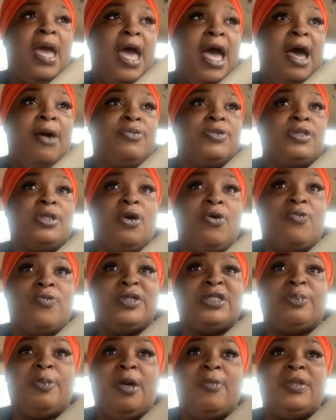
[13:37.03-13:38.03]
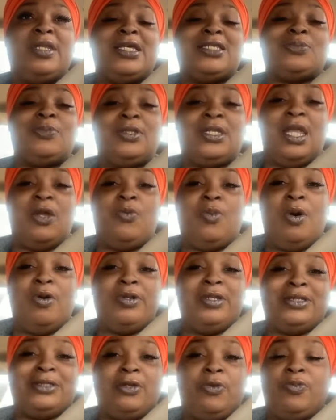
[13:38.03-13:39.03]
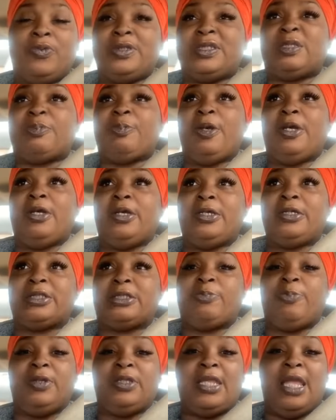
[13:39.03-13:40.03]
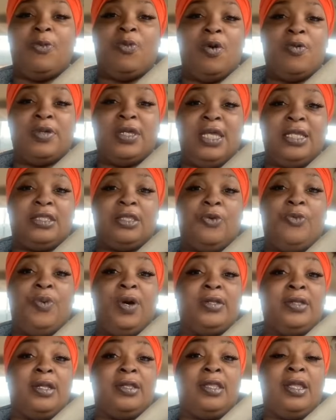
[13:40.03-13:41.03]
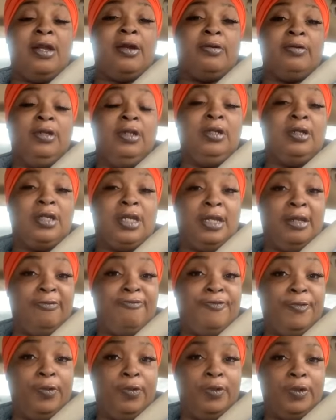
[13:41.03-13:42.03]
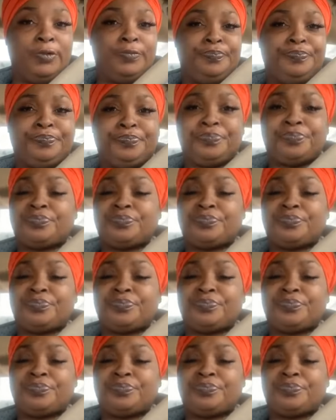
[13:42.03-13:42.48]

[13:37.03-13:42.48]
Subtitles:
I was going to respond, but that's what they want is a response. But they won't get the one that they're looking for.